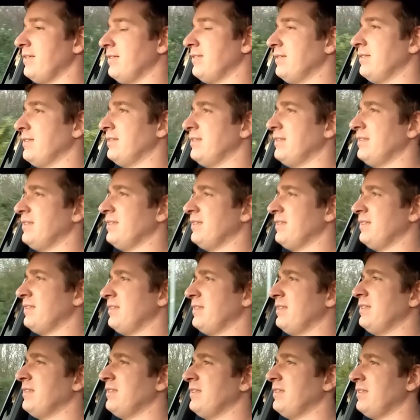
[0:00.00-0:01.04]

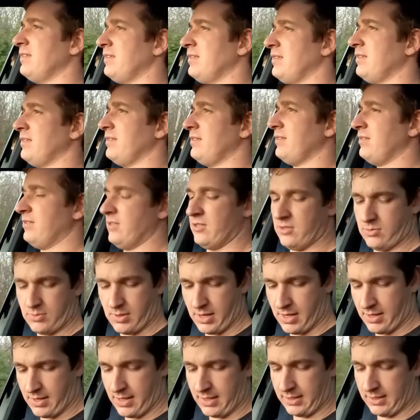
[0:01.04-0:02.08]
I don't
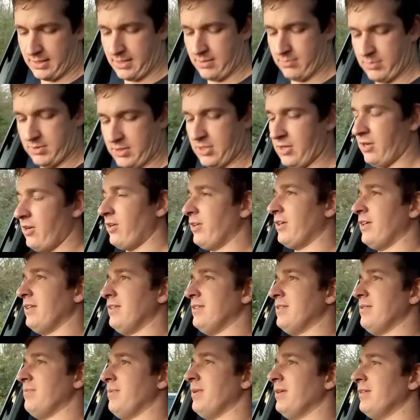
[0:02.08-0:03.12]
know why that keeps
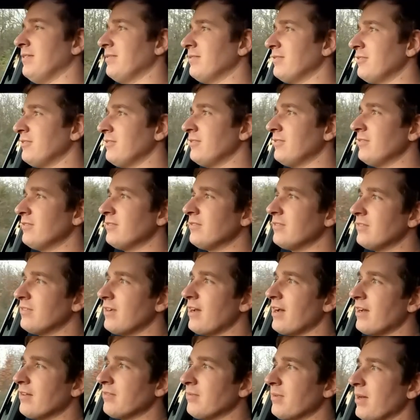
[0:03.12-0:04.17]
talking to me.
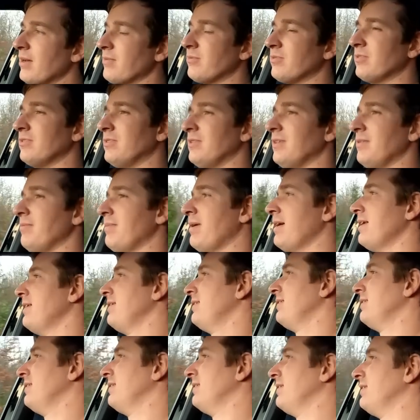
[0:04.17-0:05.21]
It drives me absolutely mad.
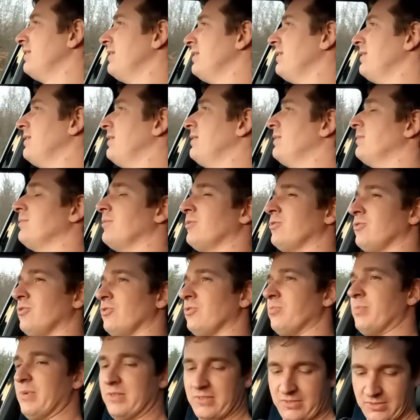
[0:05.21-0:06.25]
It must
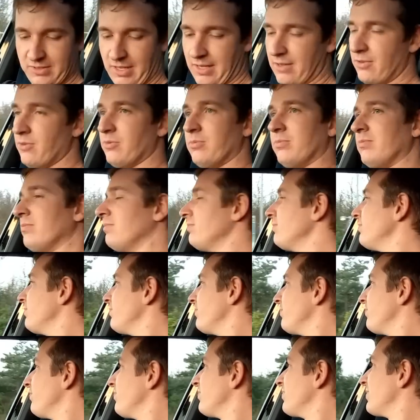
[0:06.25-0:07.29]
just be set up.
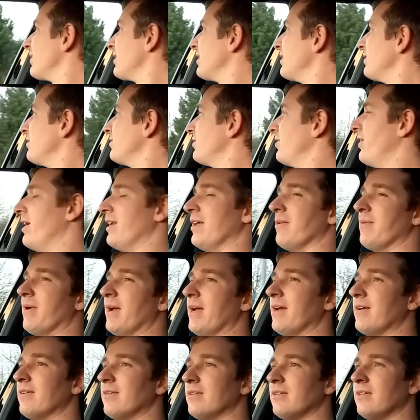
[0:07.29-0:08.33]
So
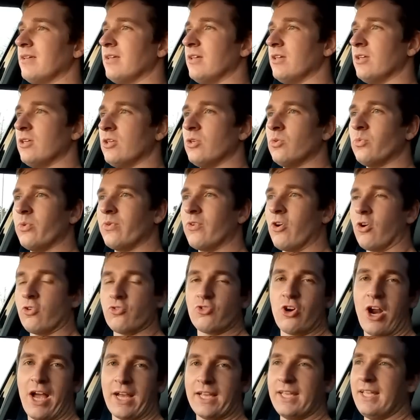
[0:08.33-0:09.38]
anyway, we've
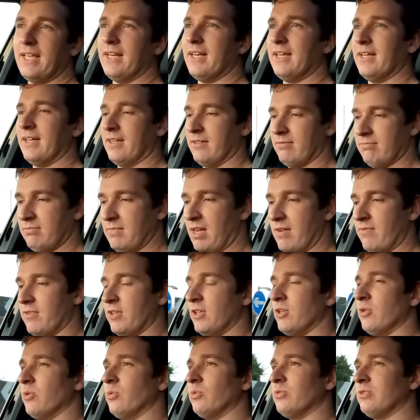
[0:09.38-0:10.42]
got draggy in here.
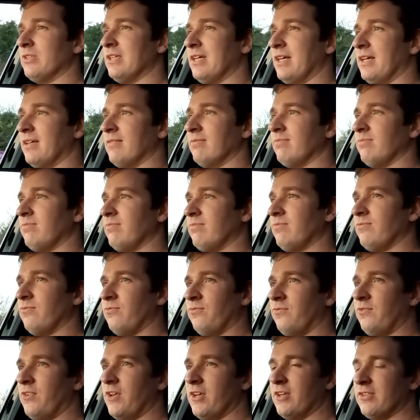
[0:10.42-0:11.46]
Never used it.
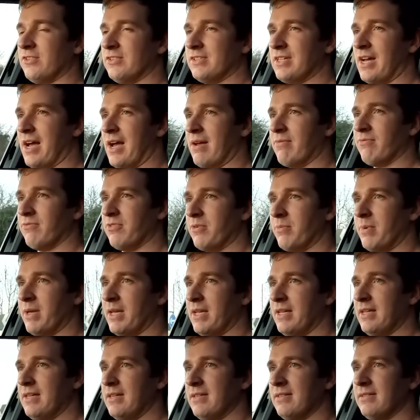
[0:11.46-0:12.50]
First time for
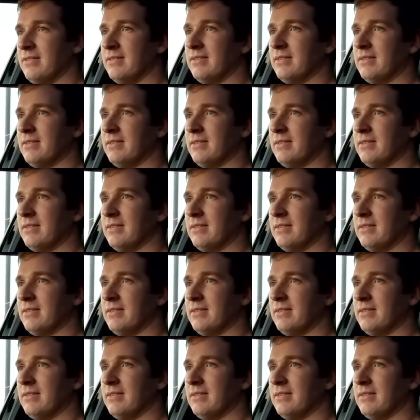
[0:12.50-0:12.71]
me.